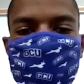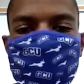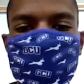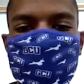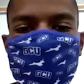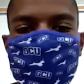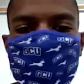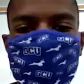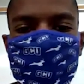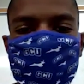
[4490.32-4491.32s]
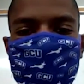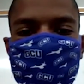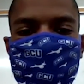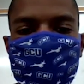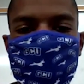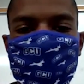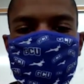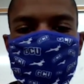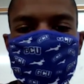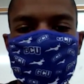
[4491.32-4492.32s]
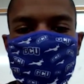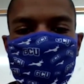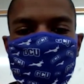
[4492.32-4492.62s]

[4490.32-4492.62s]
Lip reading: not multiplication, fractions and